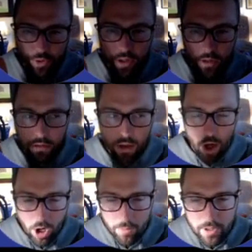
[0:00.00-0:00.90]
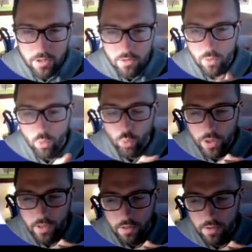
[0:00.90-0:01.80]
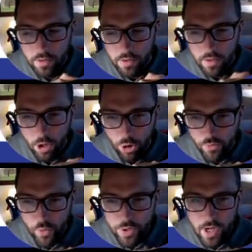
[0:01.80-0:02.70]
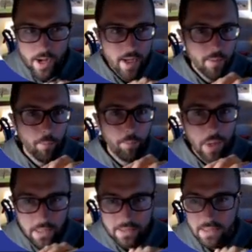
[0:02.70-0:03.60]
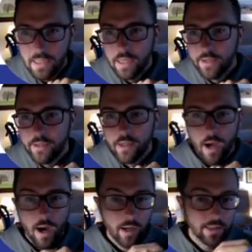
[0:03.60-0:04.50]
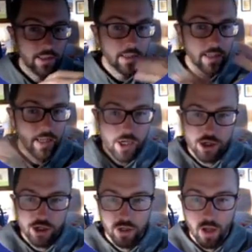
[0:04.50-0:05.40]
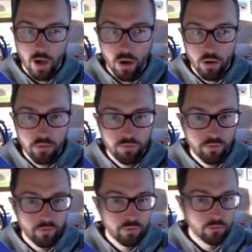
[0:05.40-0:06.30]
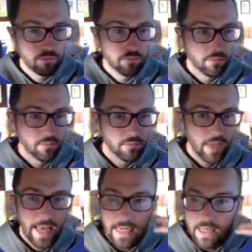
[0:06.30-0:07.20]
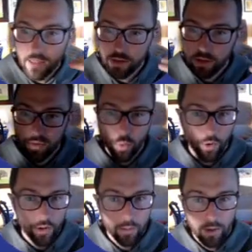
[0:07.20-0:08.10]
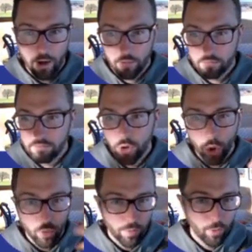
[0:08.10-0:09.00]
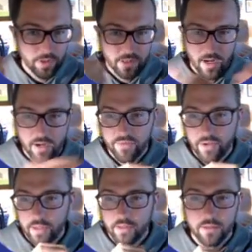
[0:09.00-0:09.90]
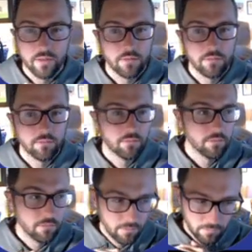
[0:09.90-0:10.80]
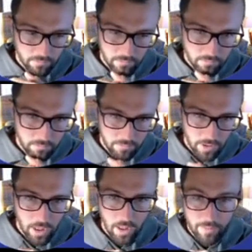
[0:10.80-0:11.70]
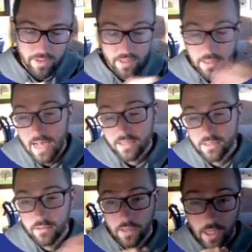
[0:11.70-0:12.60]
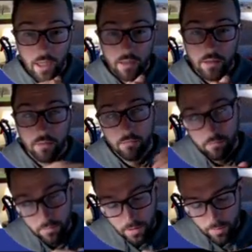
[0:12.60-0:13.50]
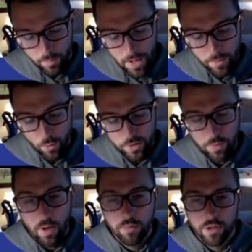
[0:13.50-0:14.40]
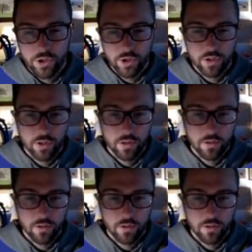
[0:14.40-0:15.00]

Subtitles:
pretty common with the carnivore diet, but not an indication of anything to be worried about. No reported side effects. And this lasted, the paper was published